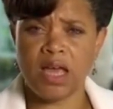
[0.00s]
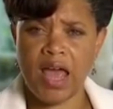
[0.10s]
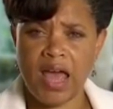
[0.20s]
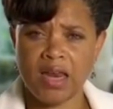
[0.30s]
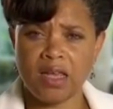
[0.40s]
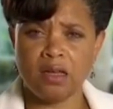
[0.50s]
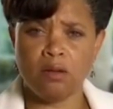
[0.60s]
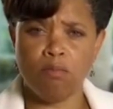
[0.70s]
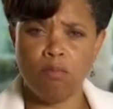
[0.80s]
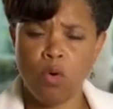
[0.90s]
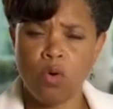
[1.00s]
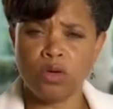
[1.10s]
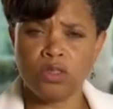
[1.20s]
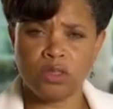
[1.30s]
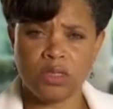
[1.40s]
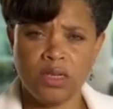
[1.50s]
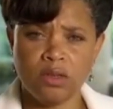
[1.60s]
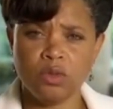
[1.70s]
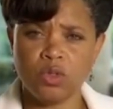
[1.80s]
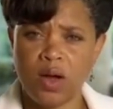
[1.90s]
adding more
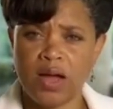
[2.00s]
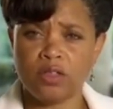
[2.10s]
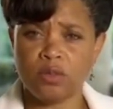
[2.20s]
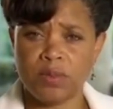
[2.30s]
clinical trial